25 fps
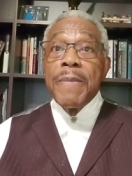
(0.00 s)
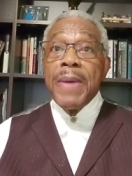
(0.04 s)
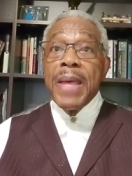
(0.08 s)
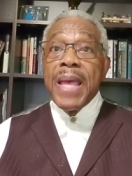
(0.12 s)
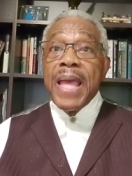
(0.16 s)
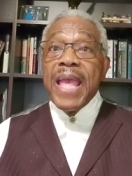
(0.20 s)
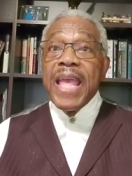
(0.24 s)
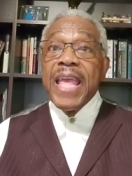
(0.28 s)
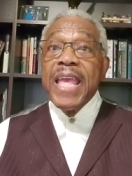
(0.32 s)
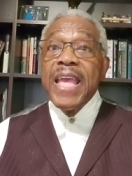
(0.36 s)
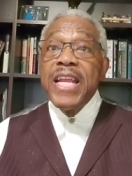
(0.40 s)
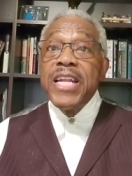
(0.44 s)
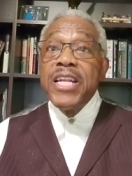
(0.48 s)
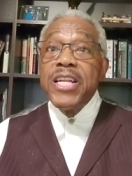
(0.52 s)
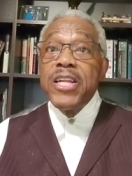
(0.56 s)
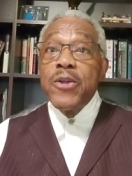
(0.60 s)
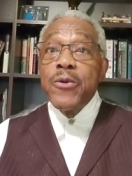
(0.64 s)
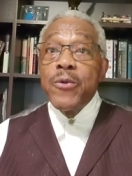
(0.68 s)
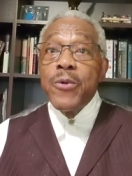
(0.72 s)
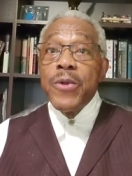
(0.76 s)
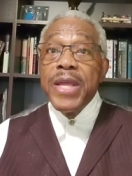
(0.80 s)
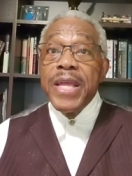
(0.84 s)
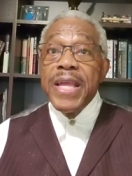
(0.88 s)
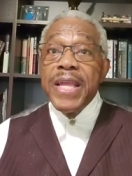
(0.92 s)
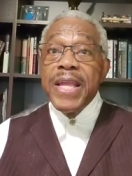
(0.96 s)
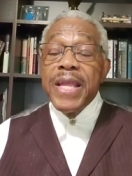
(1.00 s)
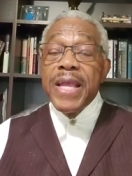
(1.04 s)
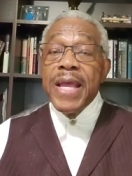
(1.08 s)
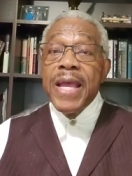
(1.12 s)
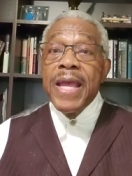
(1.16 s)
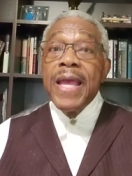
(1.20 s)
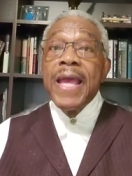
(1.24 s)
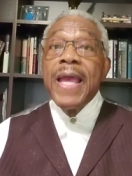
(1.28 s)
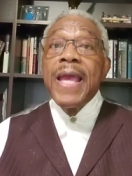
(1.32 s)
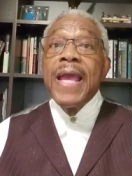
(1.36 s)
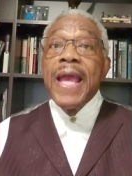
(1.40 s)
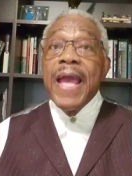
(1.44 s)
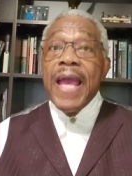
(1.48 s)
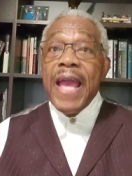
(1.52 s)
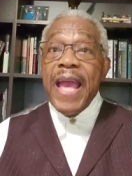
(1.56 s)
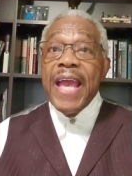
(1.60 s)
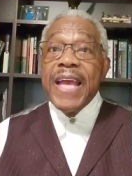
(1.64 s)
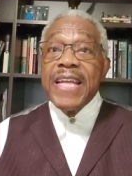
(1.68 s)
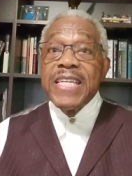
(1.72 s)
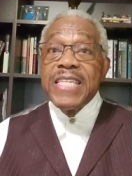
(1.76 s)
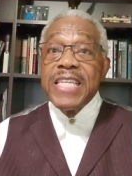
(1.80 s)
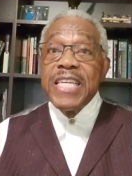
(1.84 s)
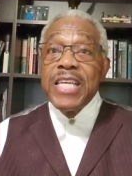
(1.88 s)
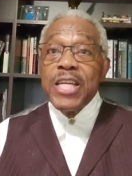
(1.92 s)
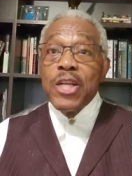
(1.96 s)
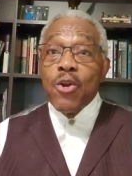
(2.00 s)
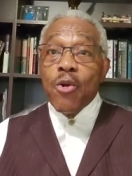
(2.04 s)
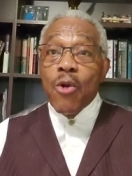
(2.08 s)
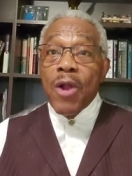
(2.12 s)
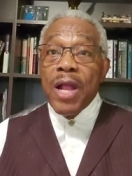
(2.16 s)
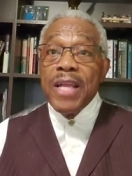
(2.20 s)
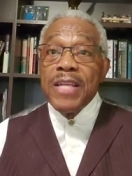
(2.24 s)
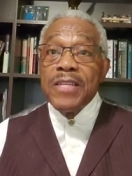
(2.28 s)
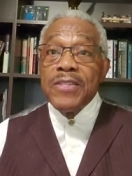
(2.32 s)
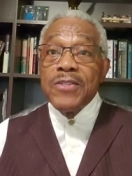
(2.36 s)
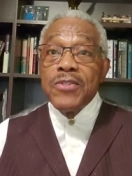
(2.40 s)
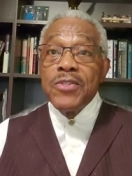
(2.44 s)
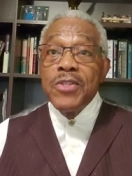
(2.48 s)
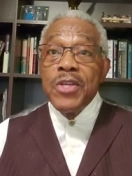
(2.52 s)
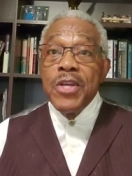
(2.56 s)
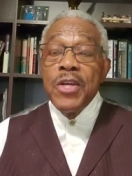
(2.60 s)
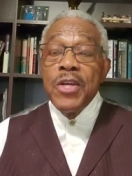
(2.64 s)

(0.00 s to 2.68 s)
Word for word: hindering Antichrist.